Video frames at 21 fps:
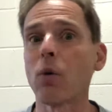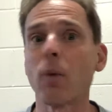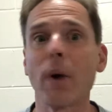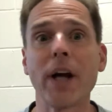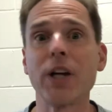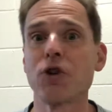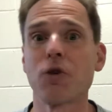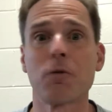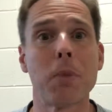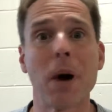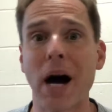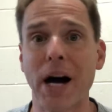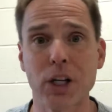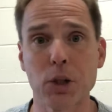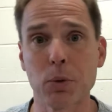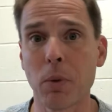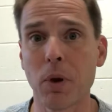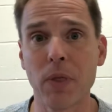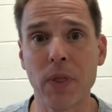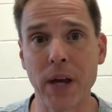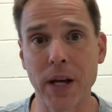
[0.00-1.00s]
range of
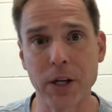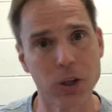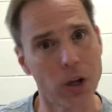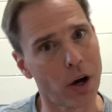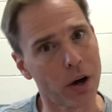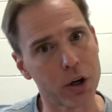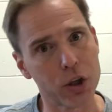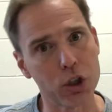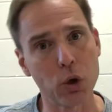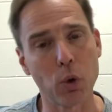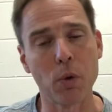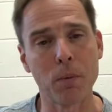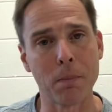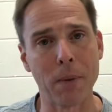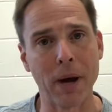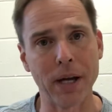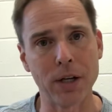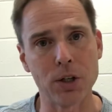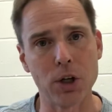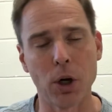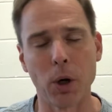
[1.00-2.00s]
possible things that our student
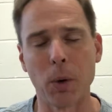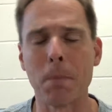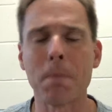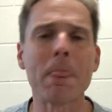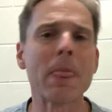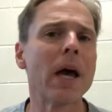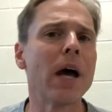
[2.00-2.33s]
might do.